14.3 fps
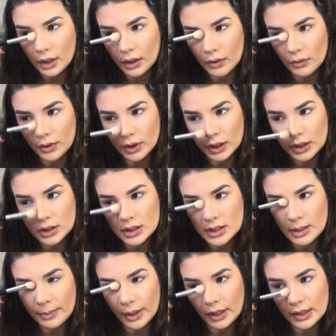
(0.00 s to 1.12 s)
It really just
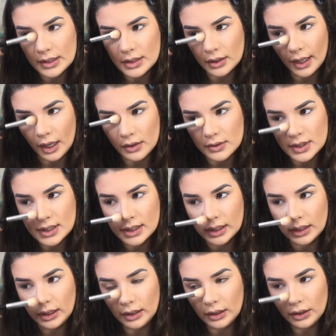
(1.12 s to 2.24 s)
depends on how
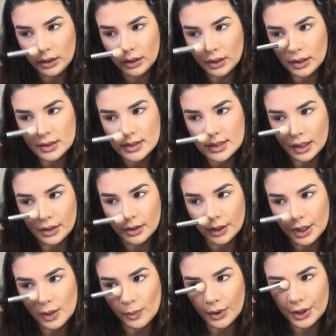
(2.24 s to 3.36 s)
skinny and slender
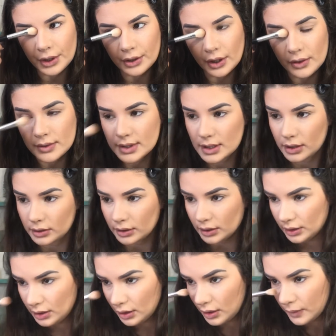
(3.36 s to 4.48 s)
you want your nose to
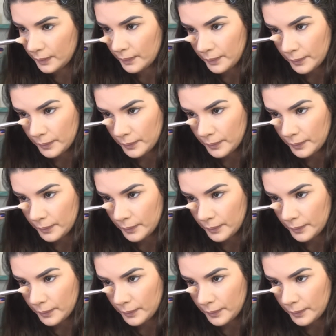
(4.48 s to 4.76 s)
look.